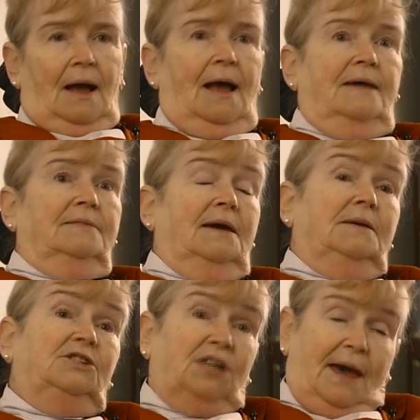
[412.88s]
And they
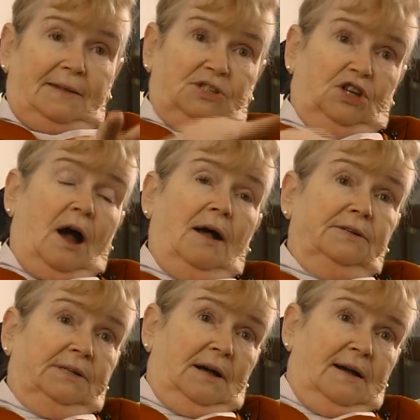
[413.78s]
each had a child
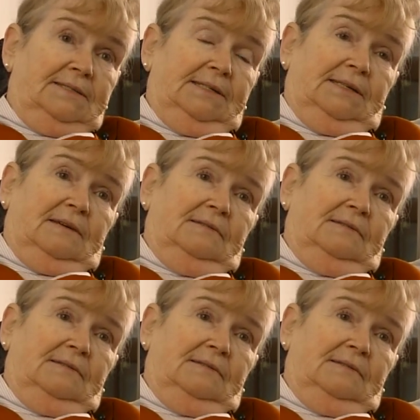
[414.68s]
at Gonzaga.